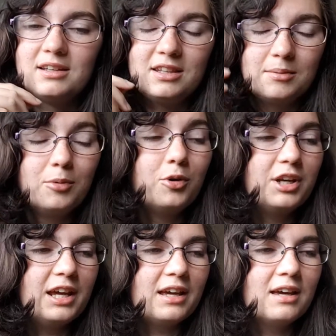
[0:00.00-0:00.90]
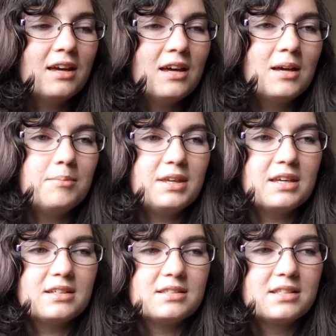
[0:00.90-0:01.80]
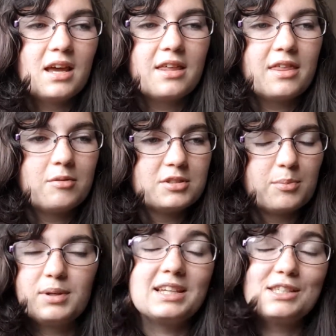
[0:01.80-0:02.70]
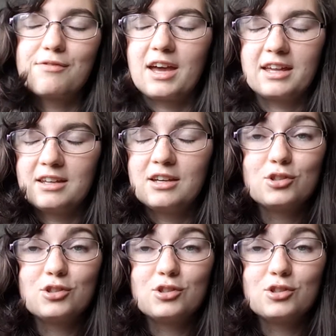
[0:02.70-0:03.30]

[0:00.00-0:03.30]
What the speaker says: in the morning because there was a police van